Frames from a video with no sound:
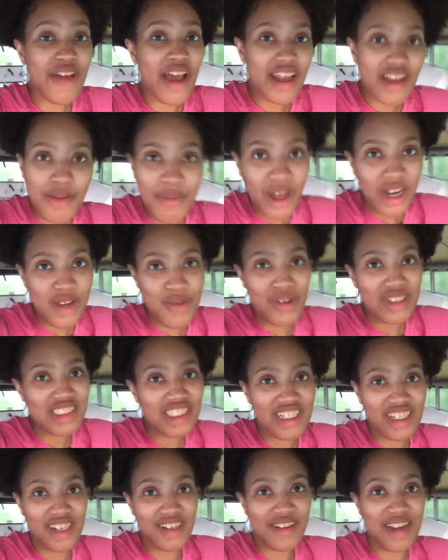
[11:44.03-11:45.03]
anybody wants to
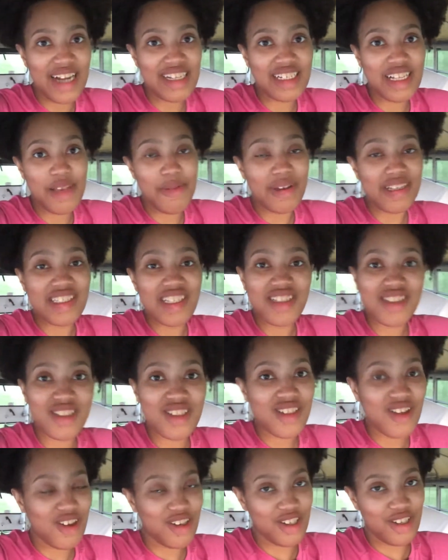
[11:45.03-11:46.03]
congratulate my sister
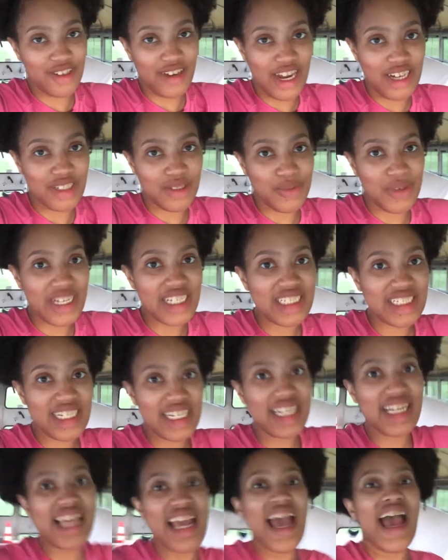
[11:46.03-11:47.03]
on her graduation,
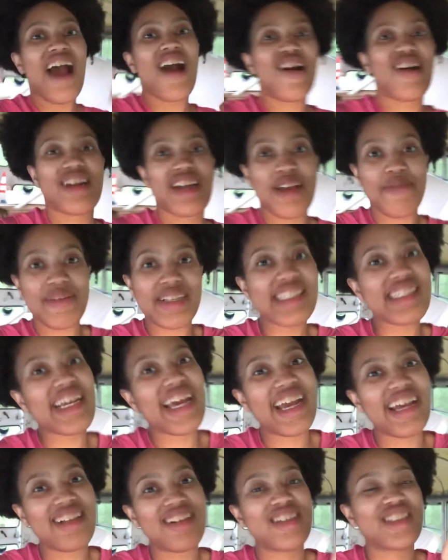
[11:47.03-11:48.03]
her name is
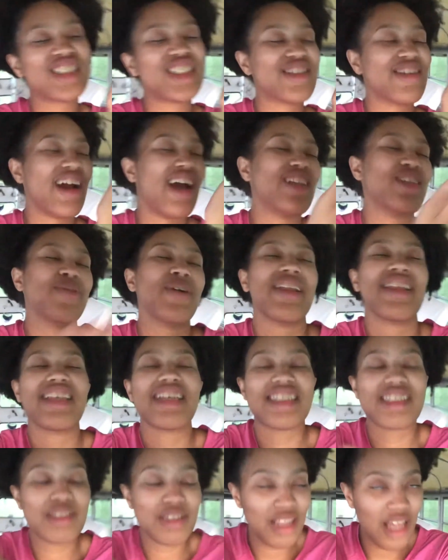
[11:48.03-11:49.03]
Taylor. She graduated
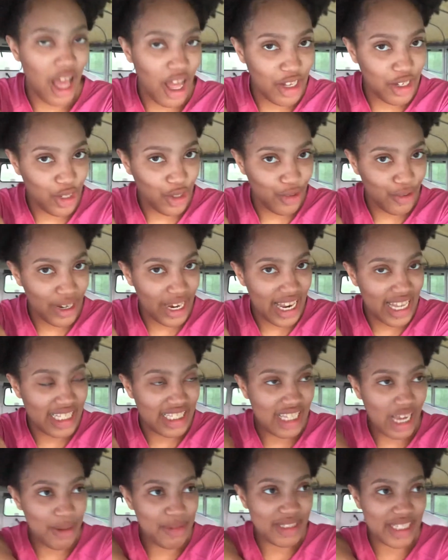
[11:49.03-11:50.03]
with a degree in
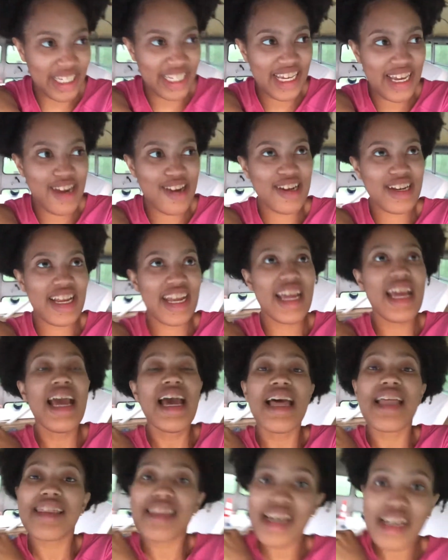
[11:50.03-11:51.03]
cybersecurity.
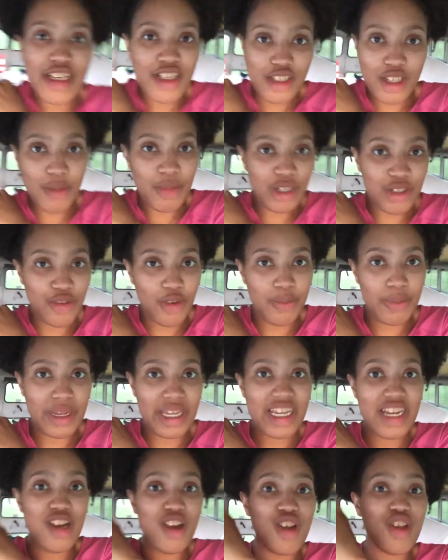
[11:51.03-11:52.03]
Thank you so much for being
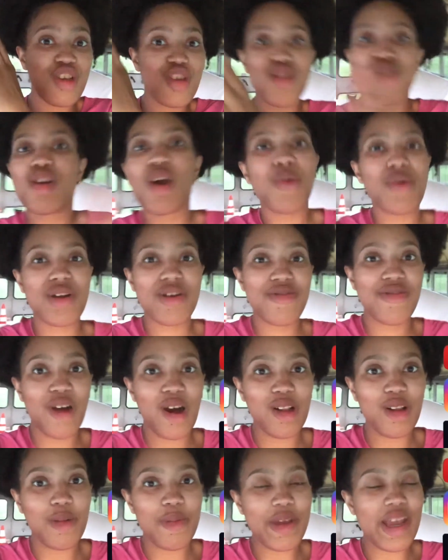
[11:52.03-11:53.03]
here. You know where to
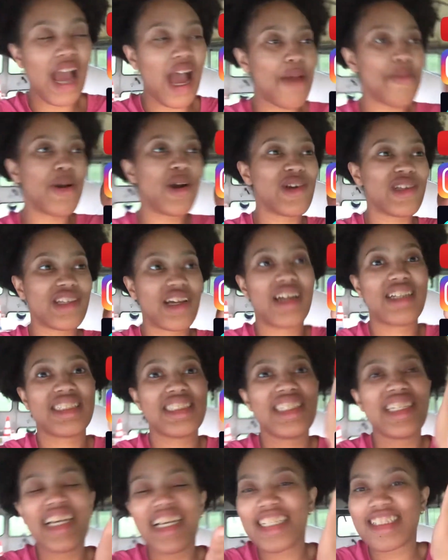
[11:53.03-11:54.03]
follow me. I post on
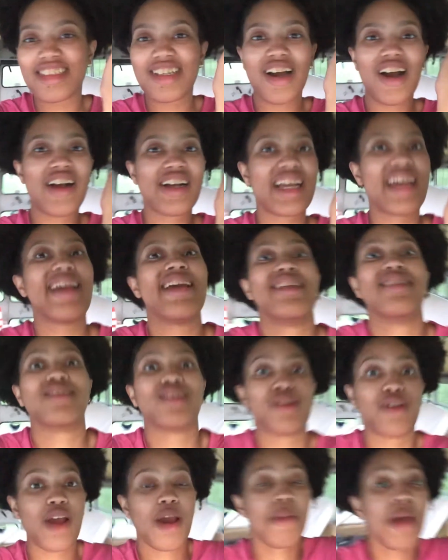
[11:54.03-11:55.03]
TikTok,
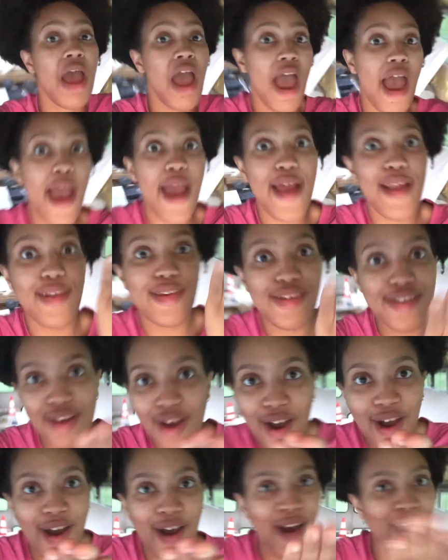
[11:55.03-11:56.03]
Instagram, and
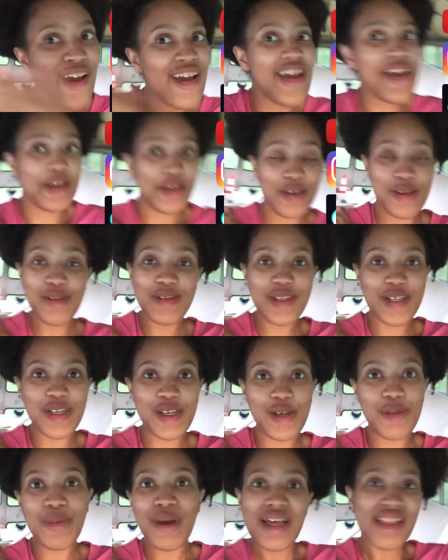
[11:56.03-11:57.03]

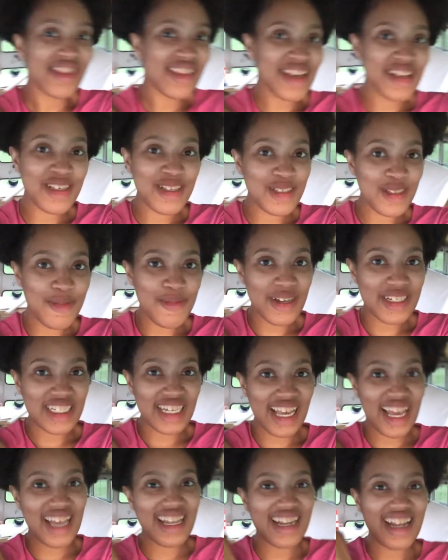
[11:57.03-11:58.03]
YouTube. Thank you so much
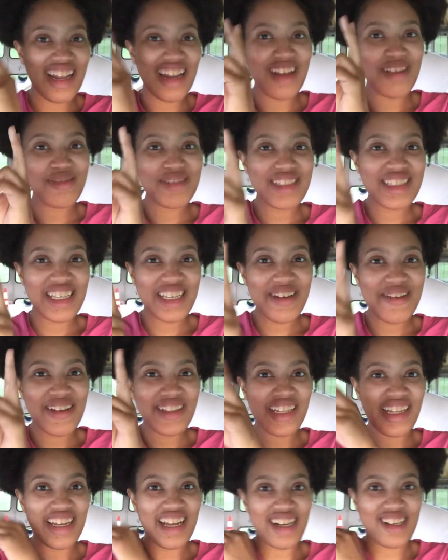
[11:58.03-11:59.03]
again, and I will see you in the
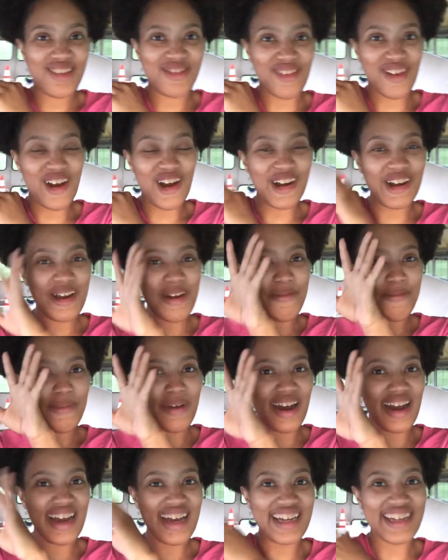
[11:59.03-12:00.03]
next vlog.
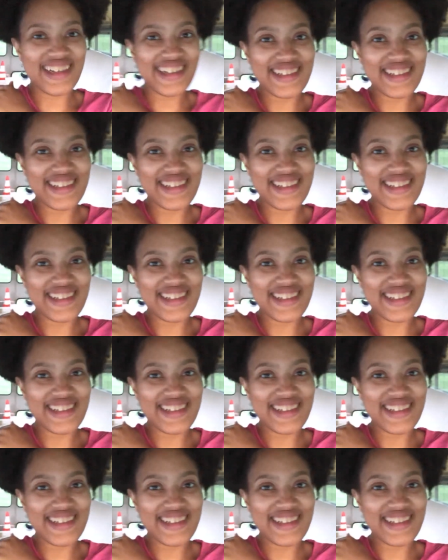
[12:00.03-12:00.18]
Bye.